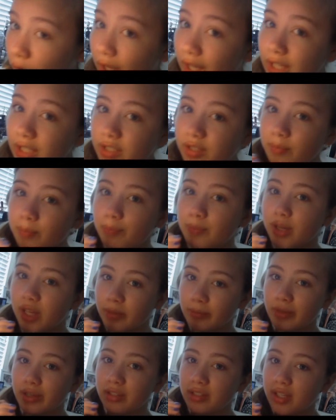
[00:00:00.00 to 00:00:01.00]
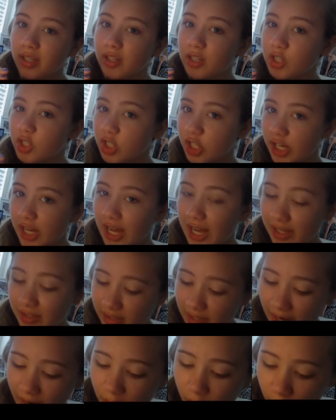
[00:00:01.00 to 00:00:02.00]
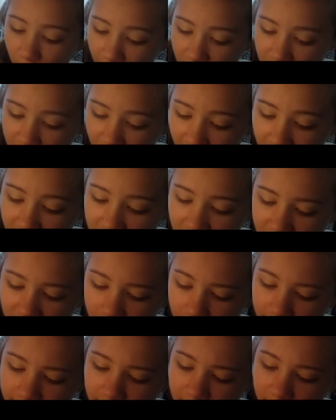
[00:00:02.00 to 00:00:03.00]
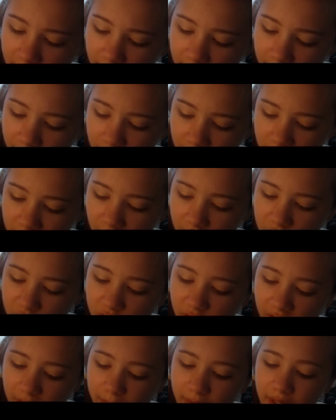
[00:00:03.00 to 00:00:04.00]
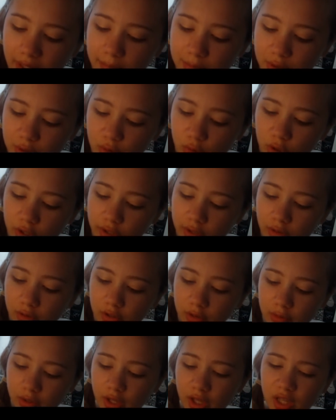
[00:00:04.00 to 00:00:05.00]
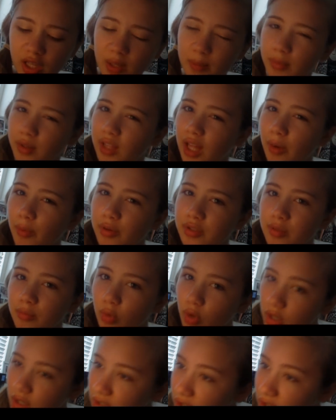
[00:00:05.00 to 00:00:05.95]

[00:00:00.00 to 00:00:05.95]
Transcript: as pigmented as she has it out, that's fine. 'Cause I know I did a sunshine makeup tutorial, but that was a more